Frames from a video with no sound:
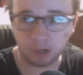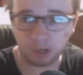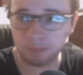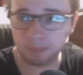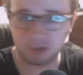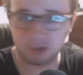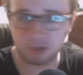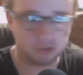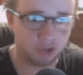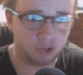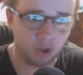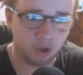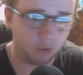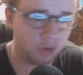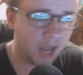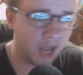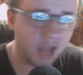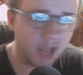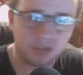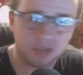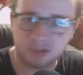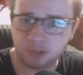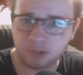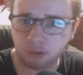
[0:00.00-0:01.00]
much known
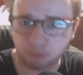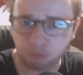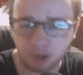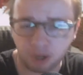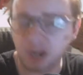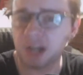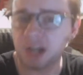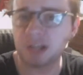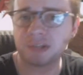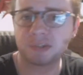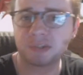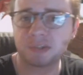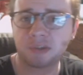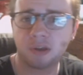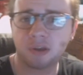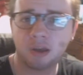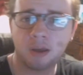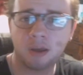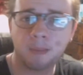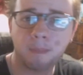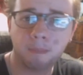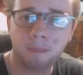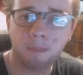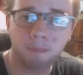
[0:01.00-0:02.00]
as the greatest,
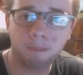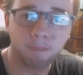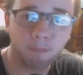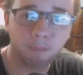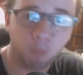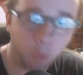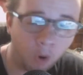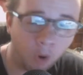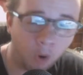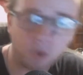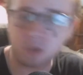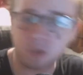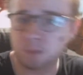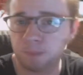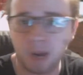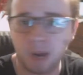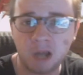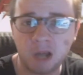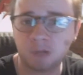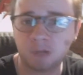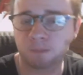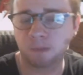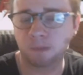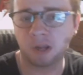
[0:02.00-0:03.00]
worst
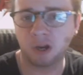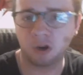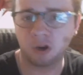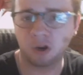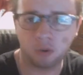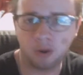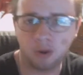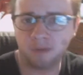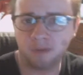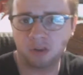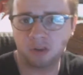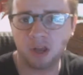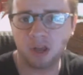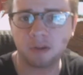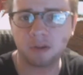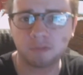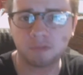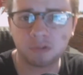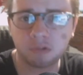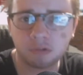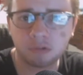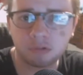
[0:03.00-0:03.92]
bass player who ever lived.